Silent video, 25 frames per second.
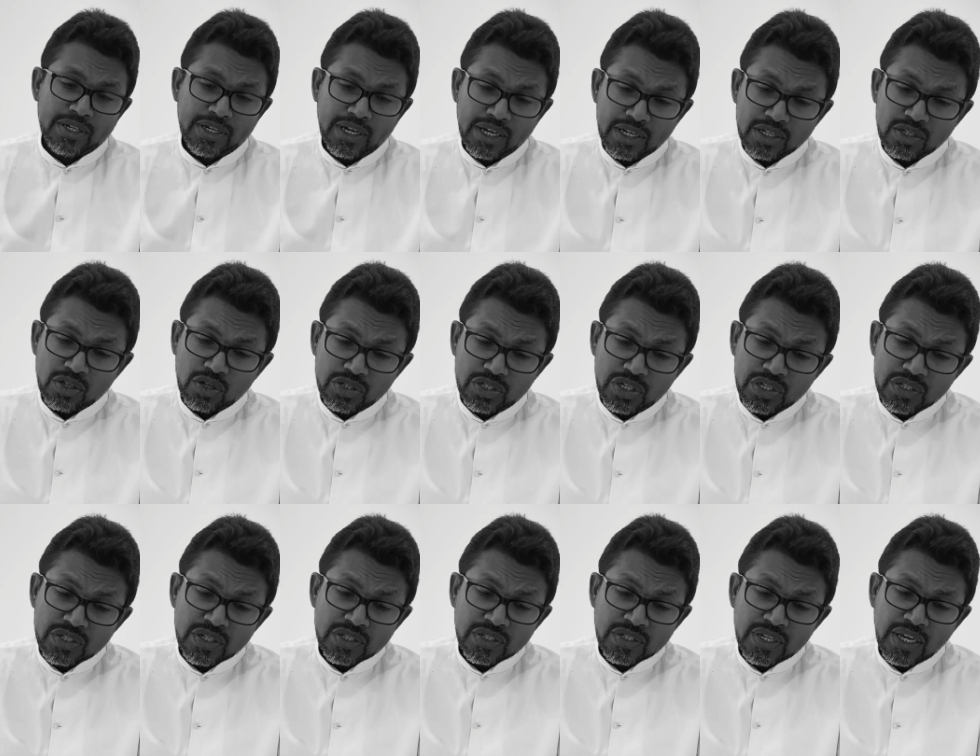And
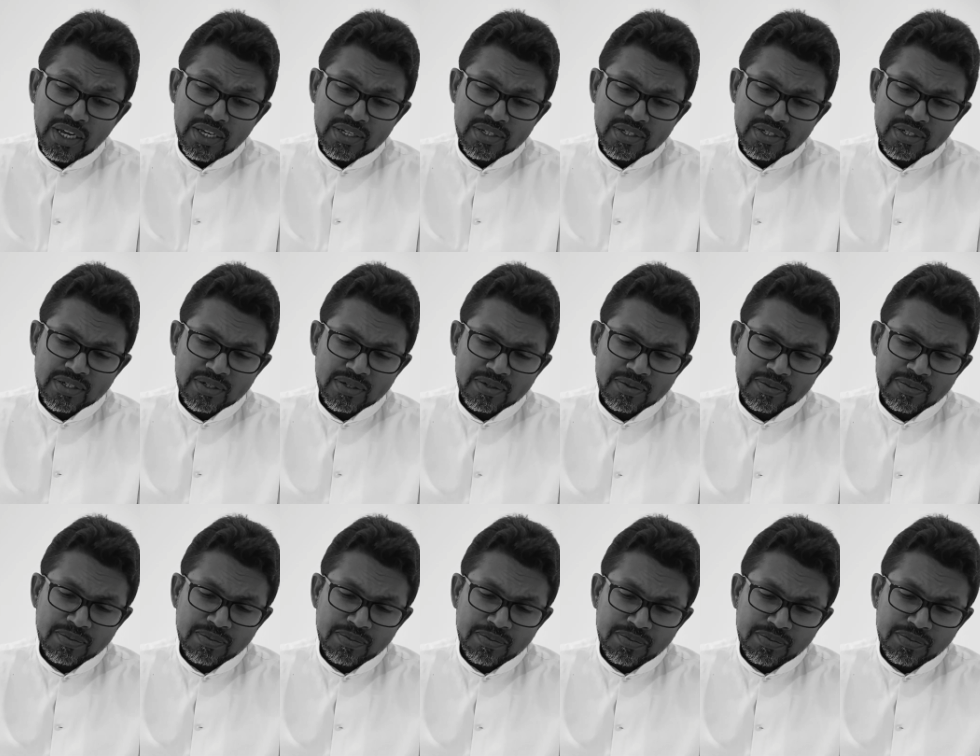Jesus says,
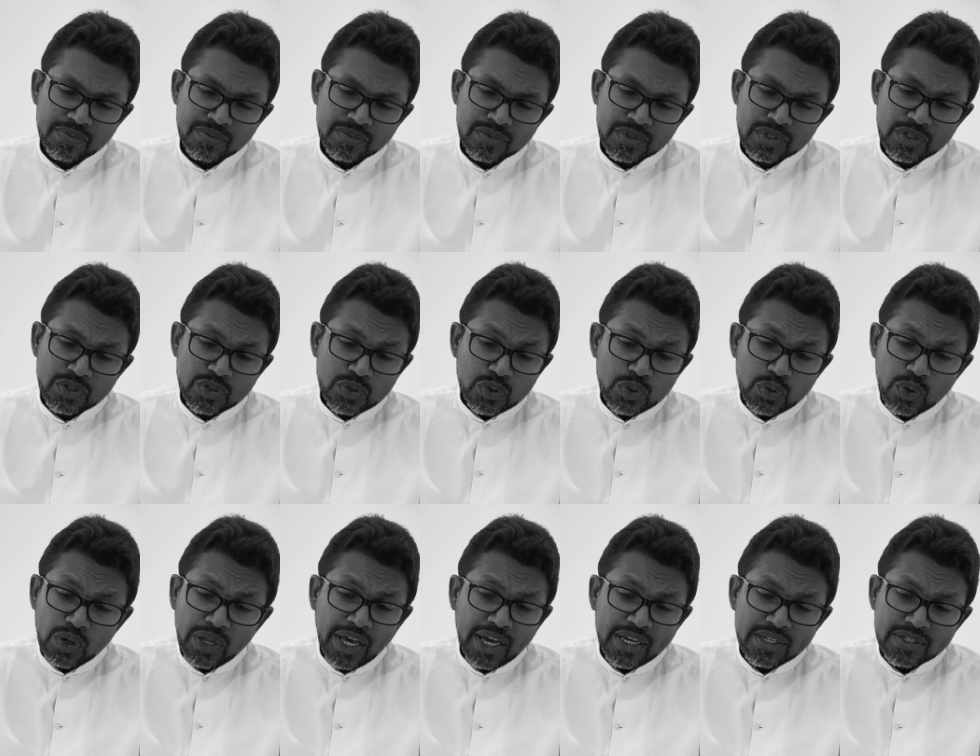
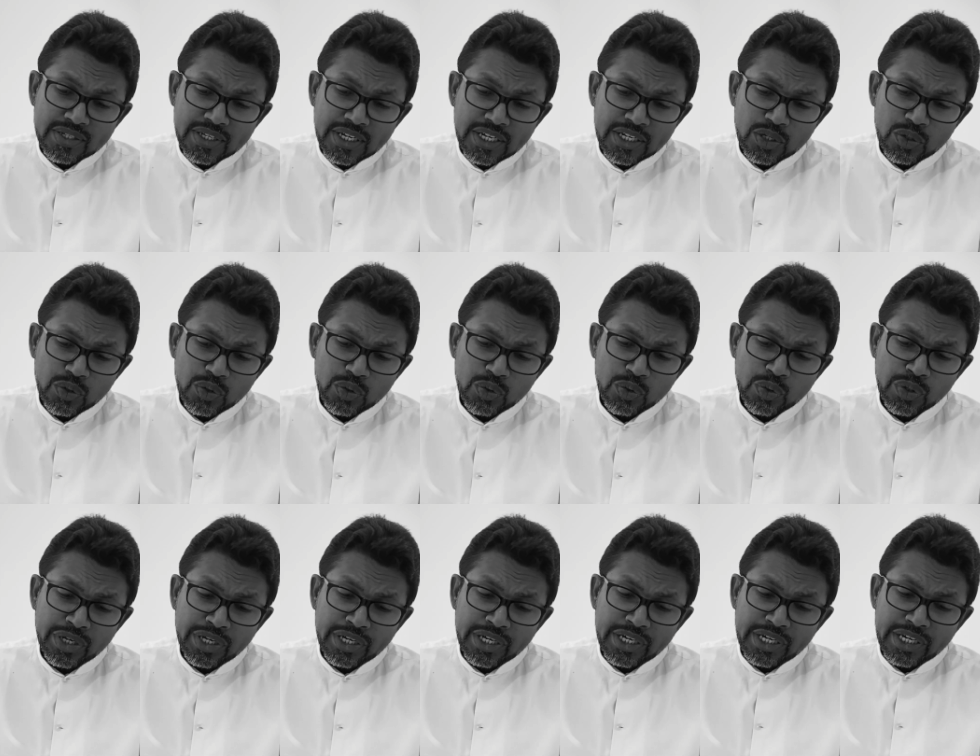Truly I say to you,
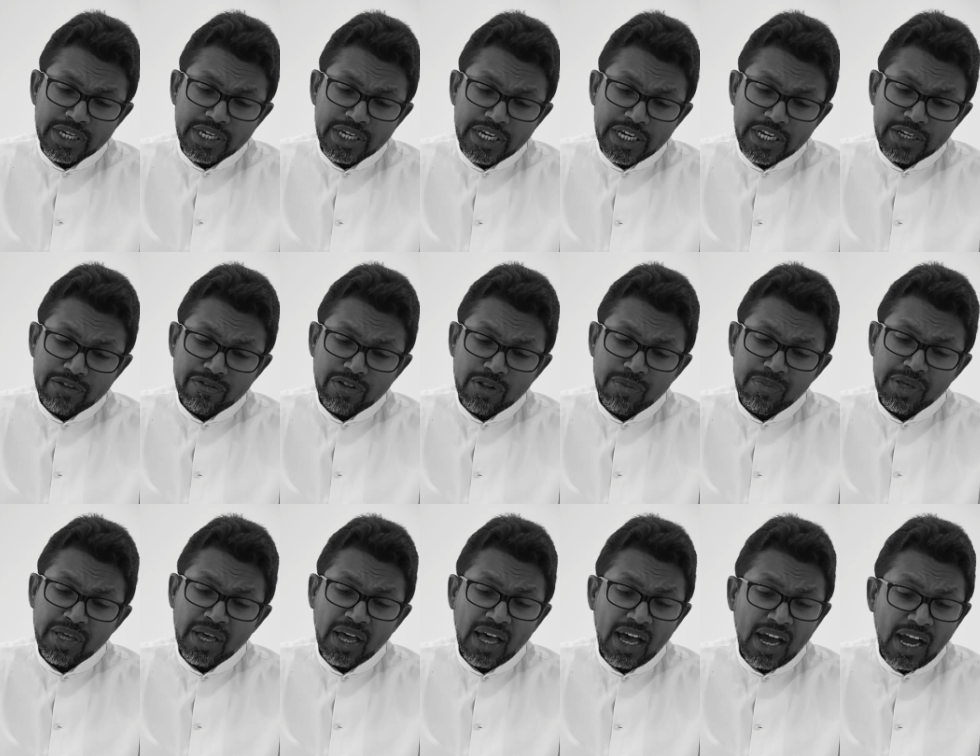it will
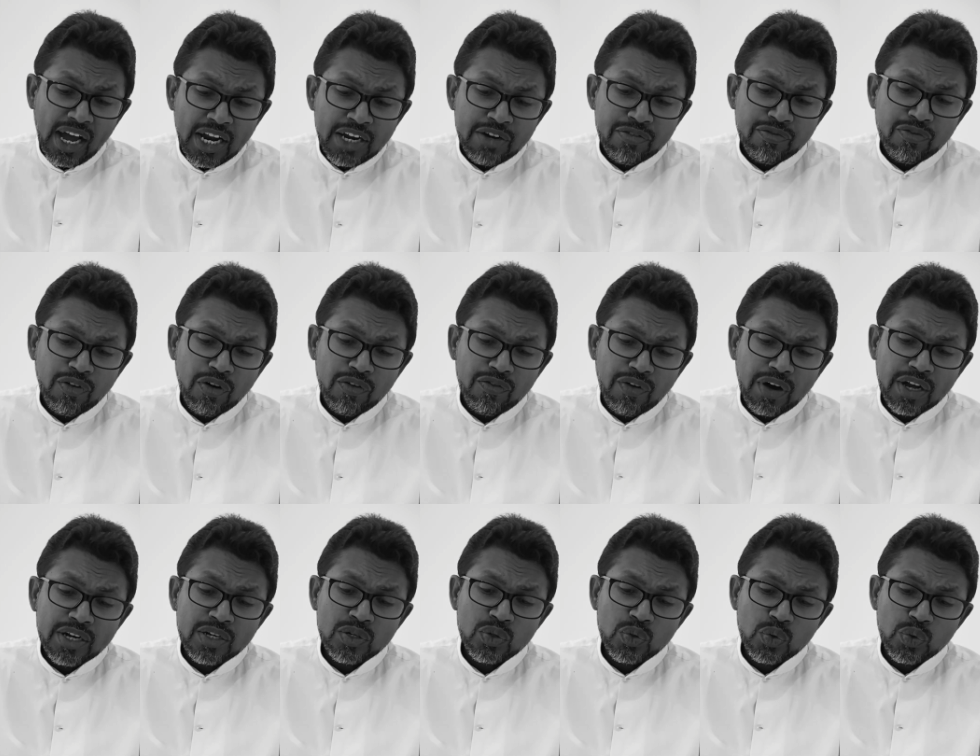be hard for
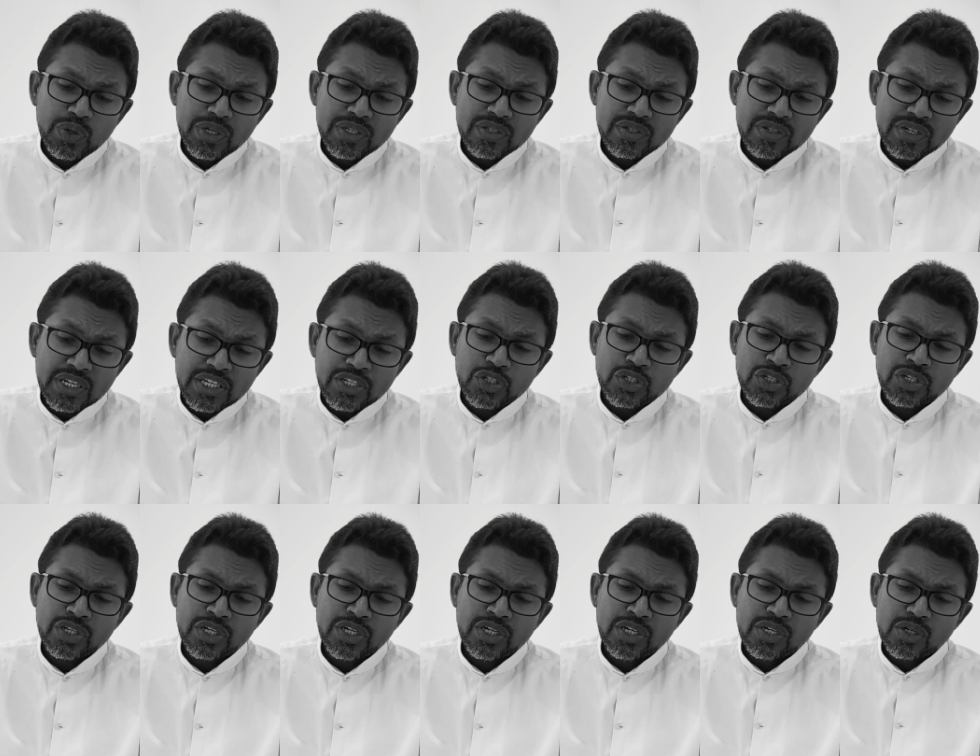one who is rich
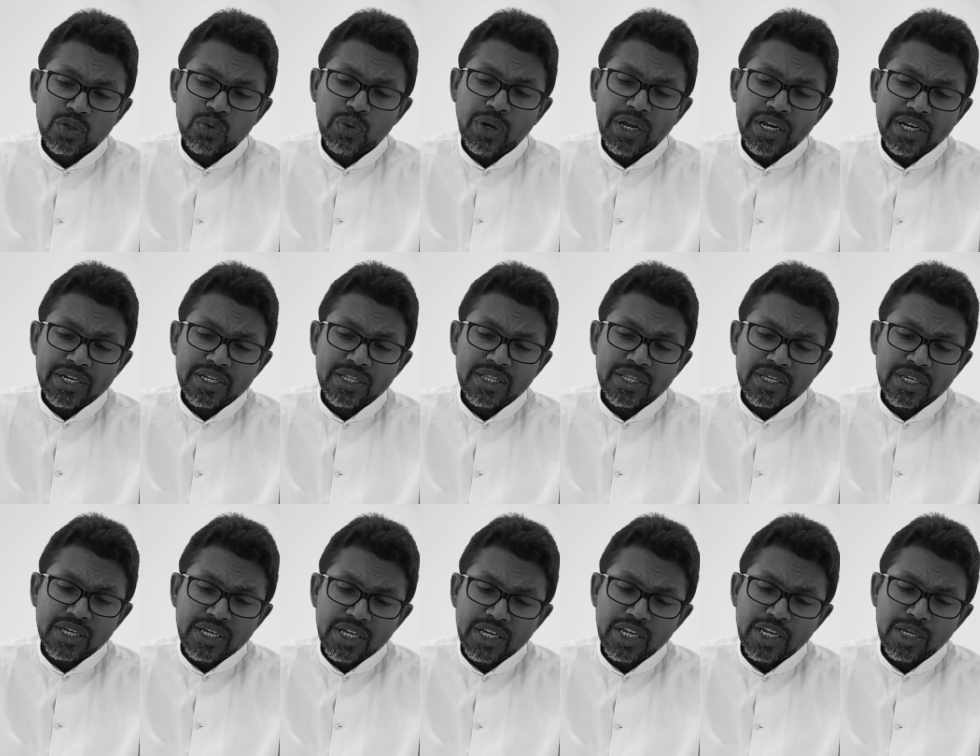to enter the
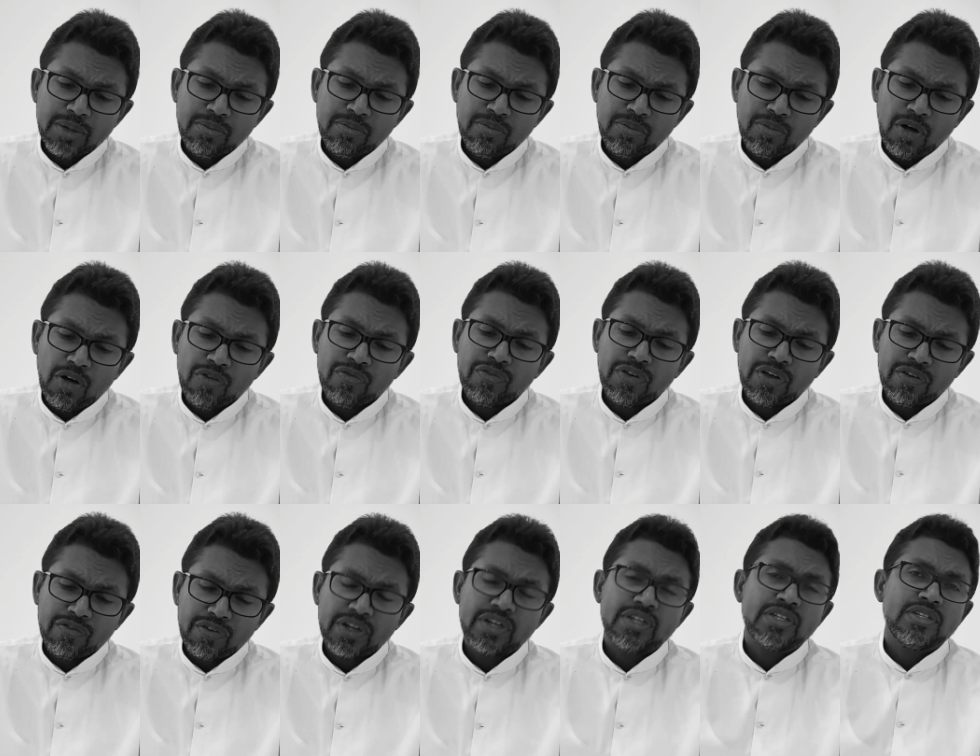kingdom of
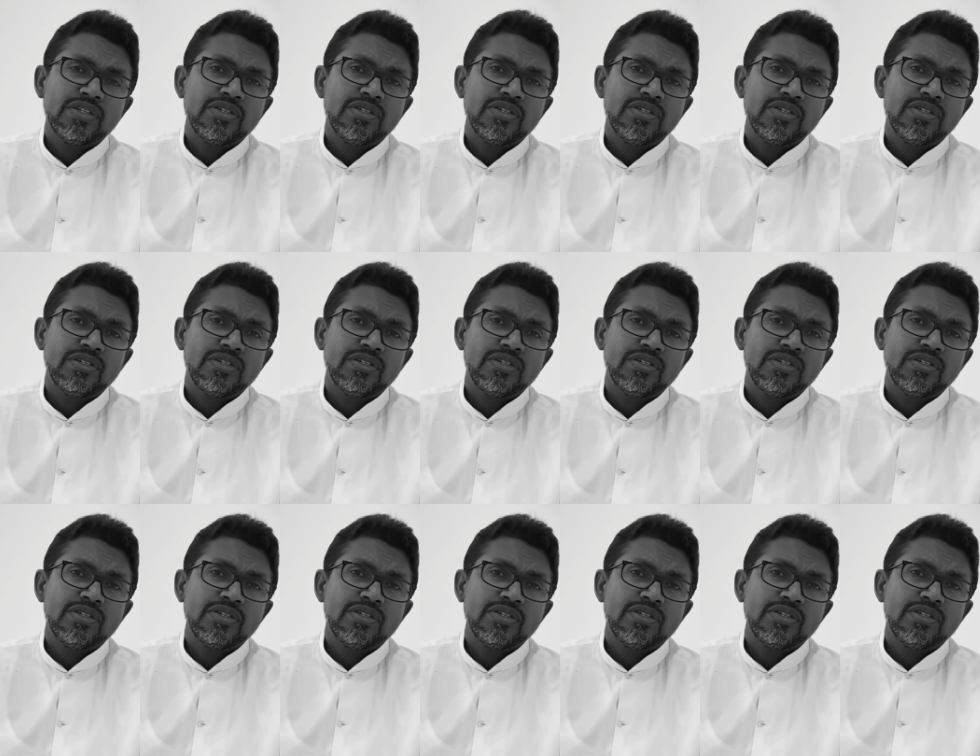heaven.